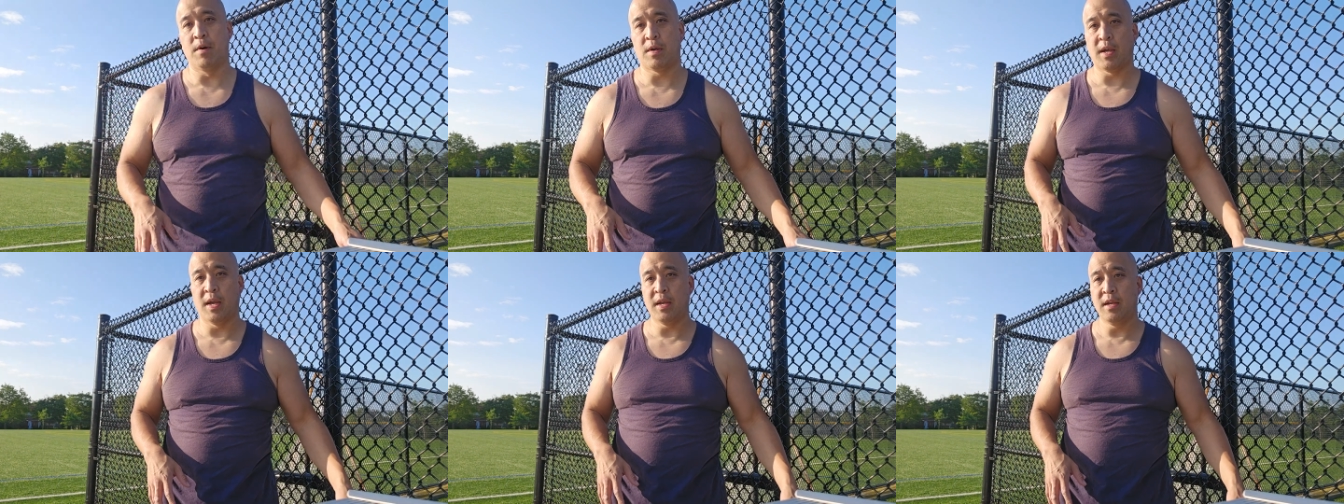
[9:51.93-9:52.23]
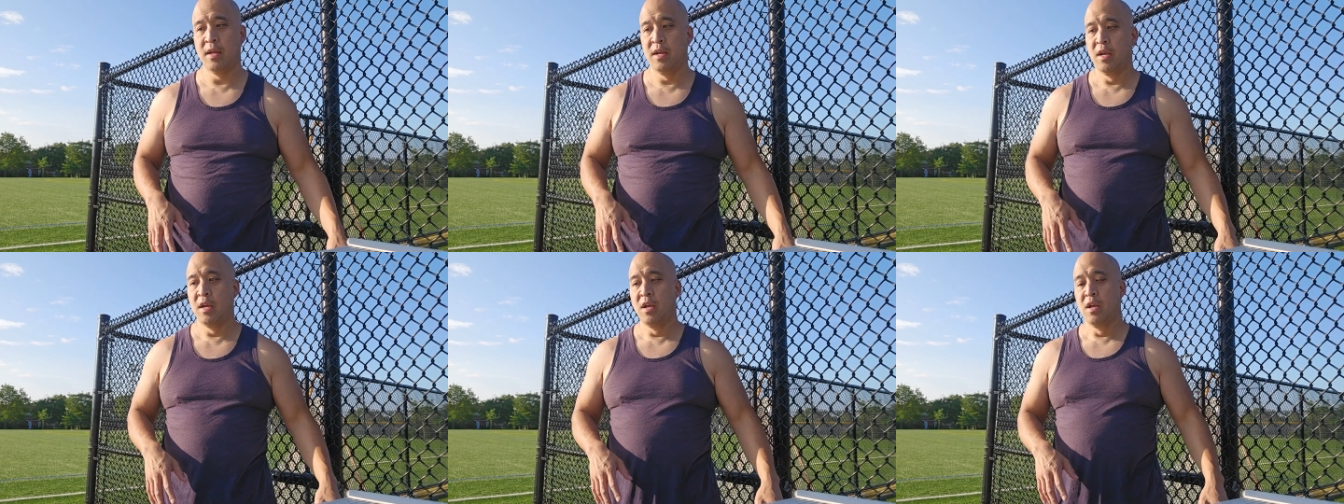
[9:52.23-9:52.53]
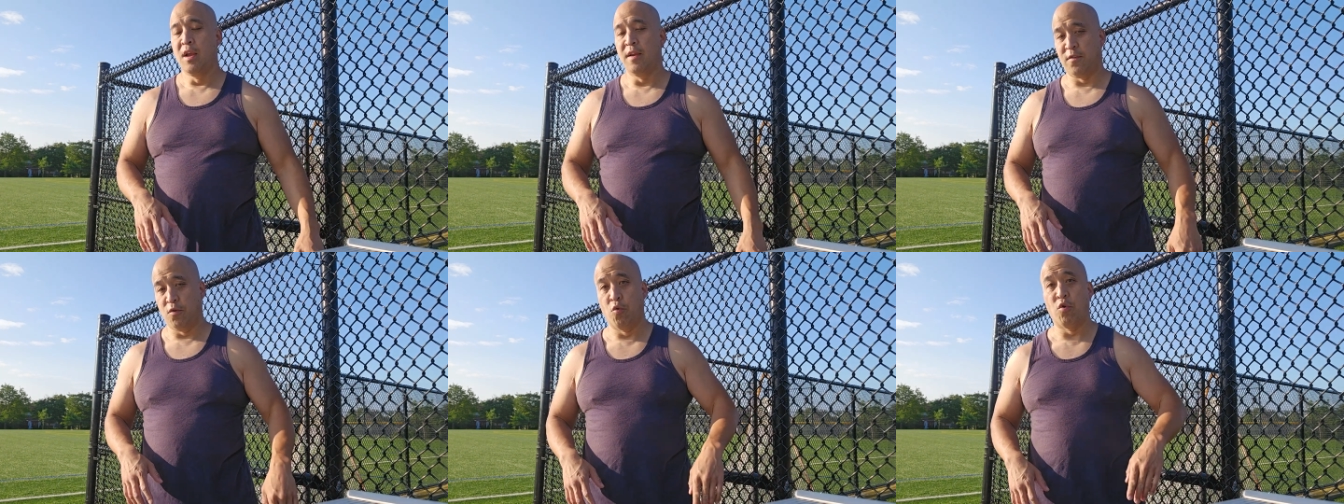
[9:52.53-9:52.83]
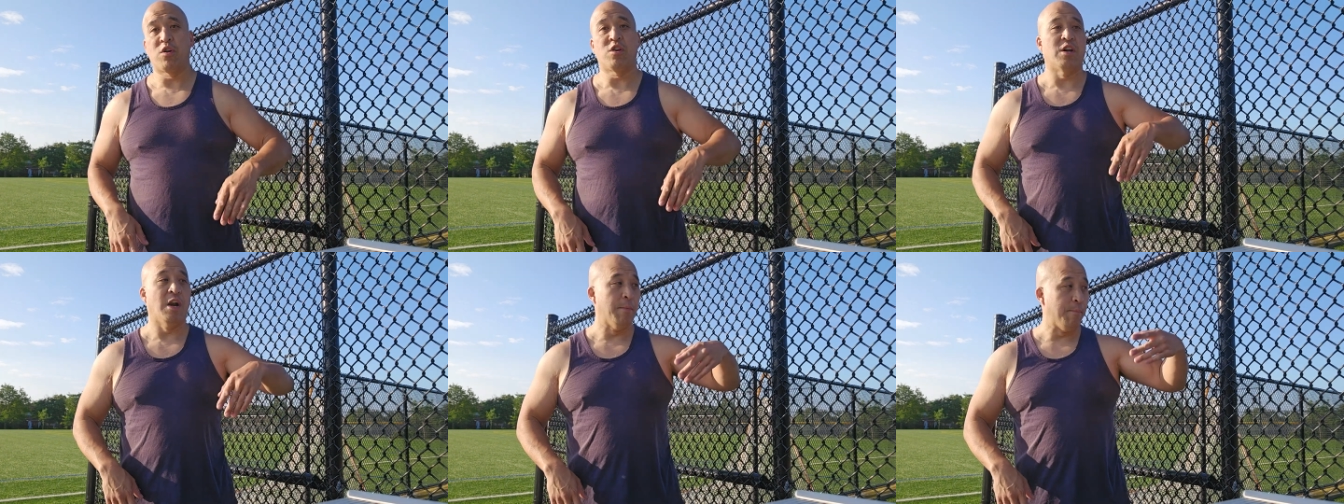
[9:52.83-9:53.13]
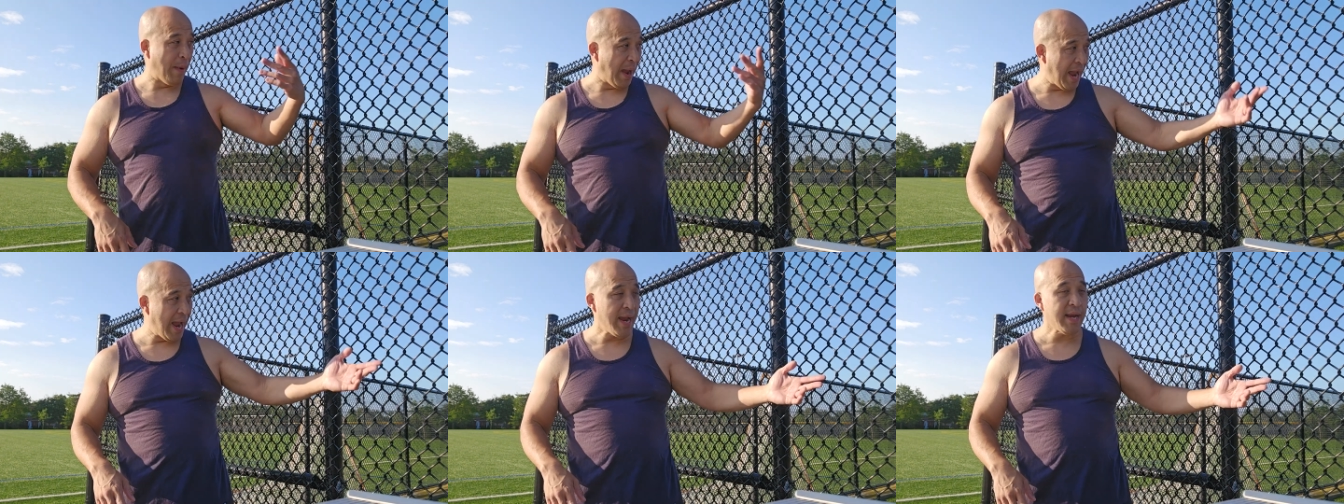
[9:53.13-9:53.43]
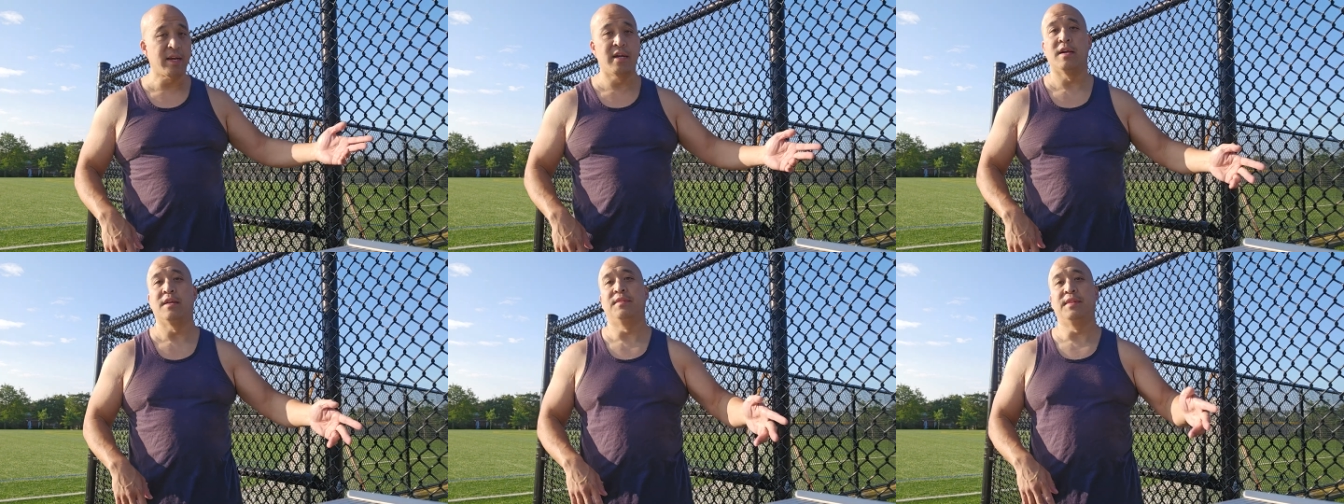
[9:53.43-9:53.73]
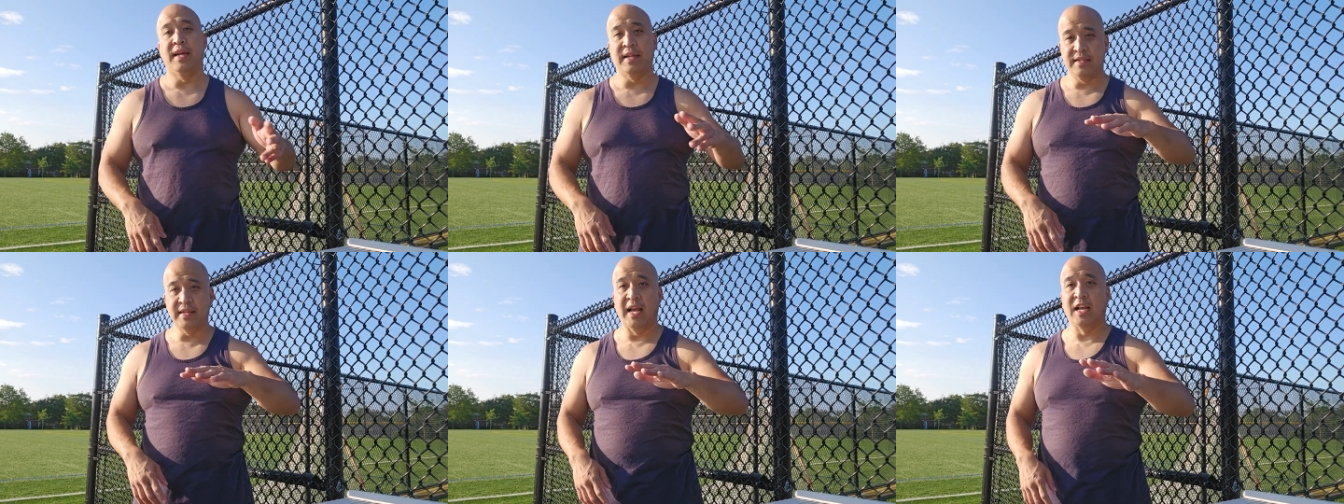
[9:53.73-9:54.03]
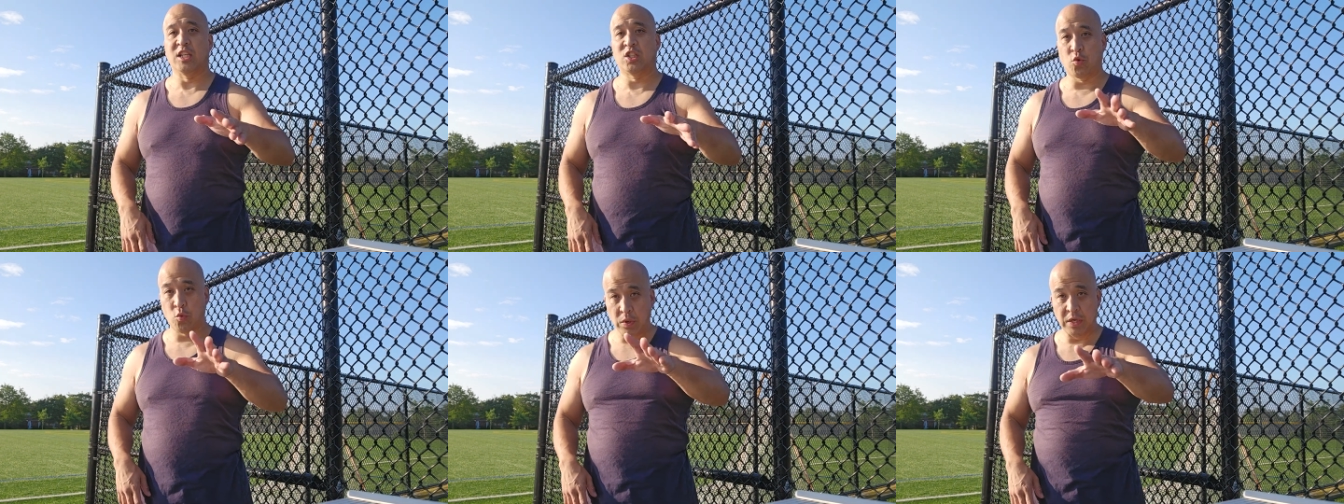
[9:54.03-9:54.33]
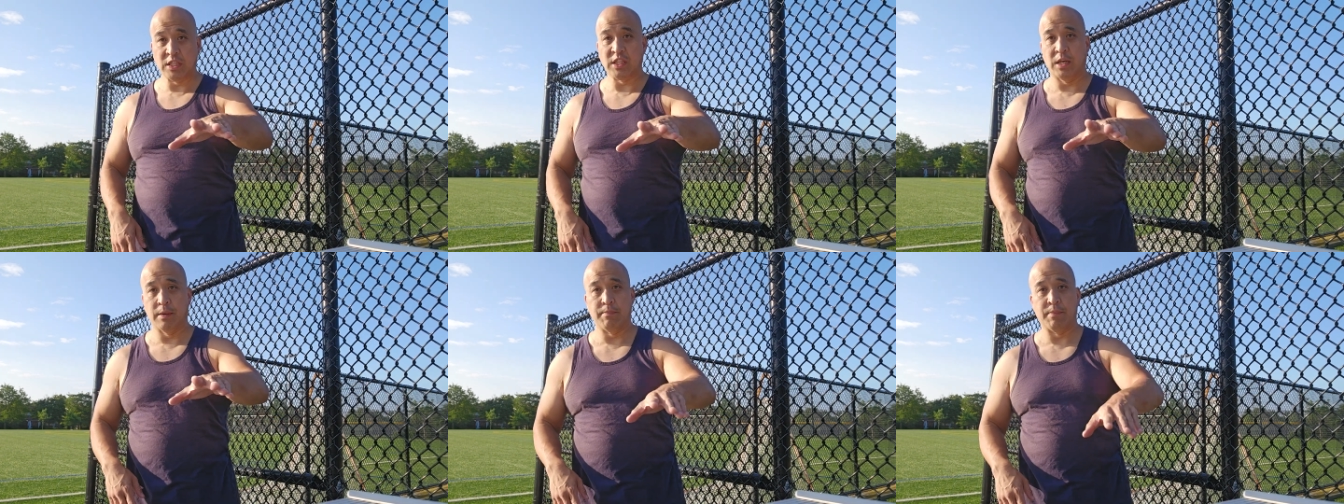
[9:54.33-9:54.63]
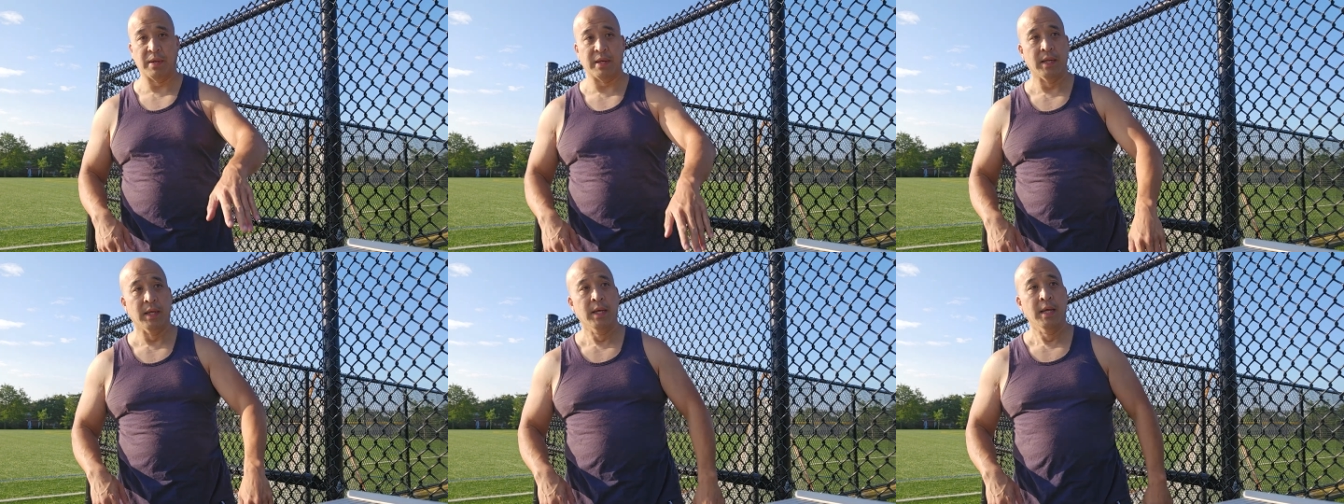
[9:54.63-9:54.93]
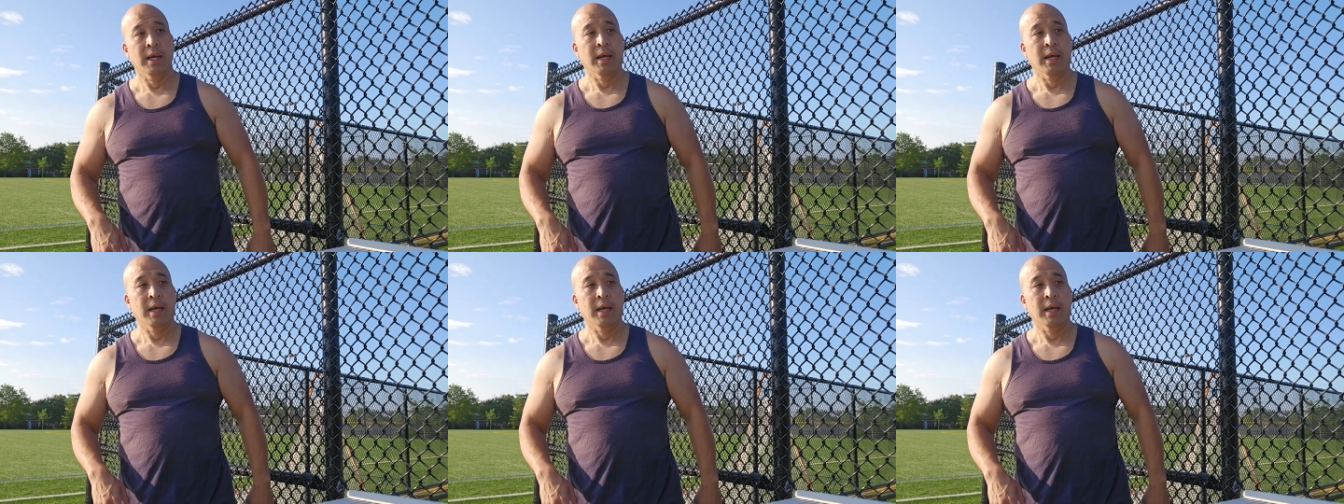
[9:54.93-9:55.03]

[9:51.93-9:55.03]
Okay, if you're working on a bag, then yeah, squeeze it a bit.